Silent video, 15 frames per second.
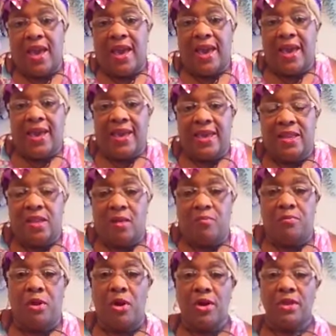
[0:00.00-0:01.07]
And
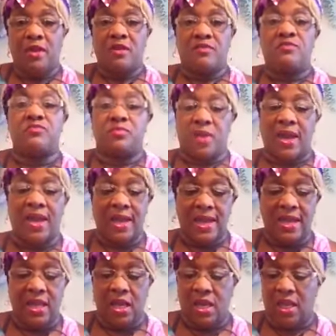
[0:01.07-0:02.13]
part of
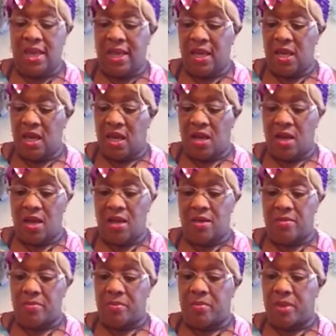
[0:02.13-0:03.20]
Ray, like,
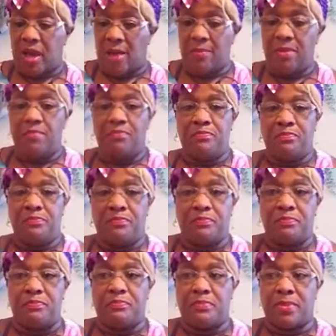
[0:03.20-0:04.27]
coming,
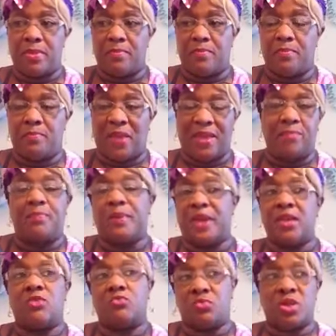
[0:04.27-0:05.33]
like,
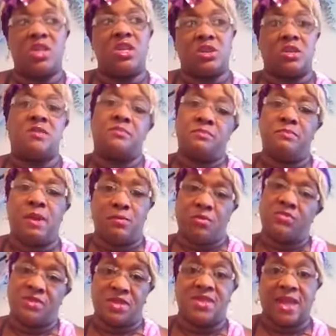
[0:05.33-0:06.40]
being a really good member
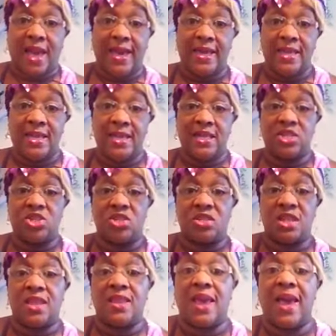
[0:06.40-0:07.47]
of society, let's just
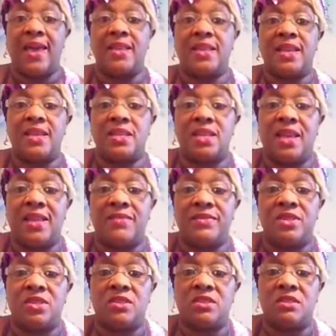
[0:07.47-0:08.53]
say that, not
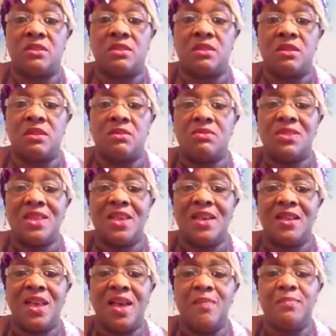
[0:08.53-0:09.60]
even just, what the
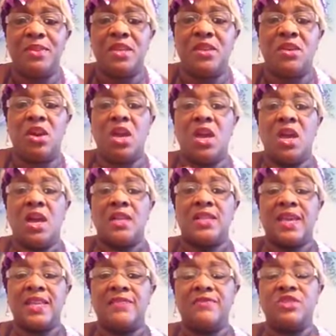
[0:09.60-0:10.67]
hell happened here?
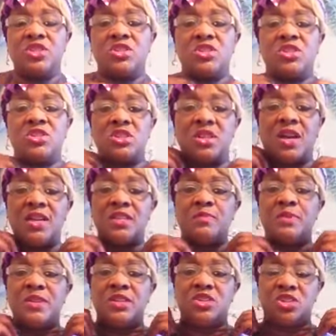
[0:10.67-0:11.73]
Not even just a good
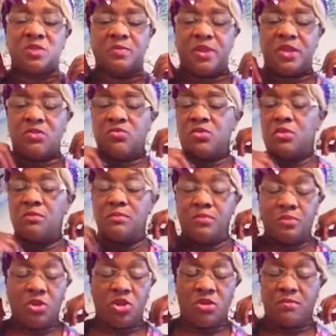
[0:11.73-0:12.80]
husband, just being a real
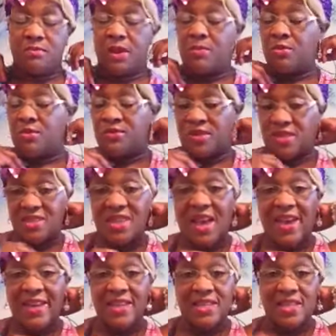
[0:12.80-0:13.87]
good member of
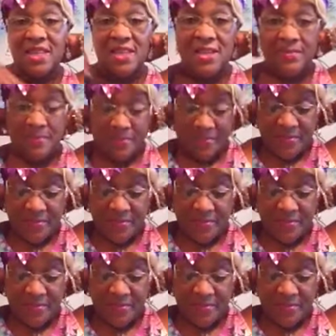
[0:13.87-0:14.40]
society.